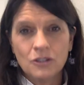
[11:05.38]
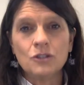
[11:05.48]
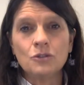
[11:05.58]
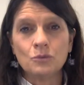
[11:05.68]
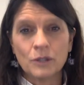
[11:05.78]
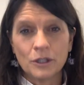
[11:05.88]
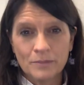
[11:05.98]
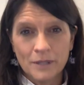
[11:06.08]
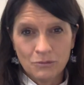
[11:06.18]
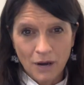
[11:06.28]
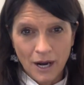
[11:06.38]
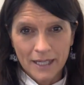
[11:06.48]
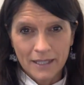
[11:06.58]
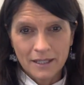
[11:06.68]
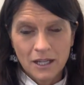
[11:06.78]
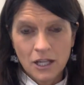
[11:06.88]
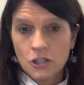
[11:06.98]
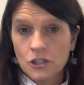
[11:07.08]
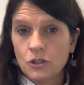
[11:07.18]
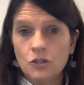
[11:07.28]
you will be right.
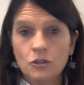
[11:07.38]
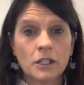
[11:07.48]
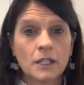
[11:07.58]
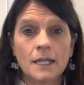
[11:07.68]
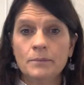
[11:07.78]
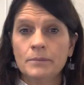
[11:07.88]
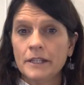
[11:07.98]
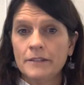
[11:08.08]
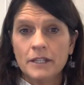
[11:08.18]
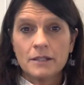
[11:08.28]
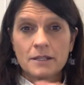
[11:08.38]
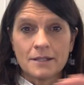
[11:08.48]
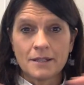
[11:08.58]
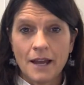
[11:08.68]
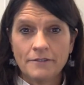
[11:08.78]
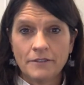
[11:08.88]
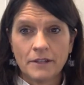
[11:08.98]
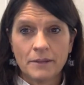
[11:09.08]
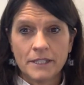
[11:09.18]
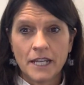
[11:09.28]
So you can keep living this life of
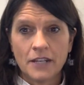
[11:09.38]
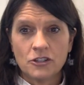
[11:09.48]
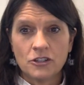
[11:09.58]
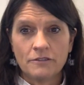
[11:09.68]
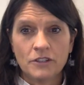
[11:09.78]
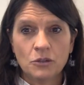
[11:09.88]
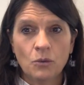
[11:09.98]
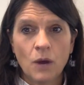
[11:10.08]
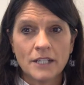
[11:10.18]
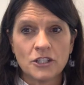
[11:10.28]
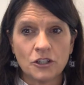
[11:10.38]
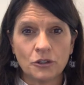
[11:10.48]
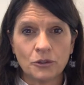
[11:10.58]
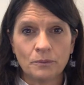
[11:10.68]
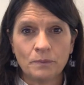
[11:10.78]
limitation if you want to,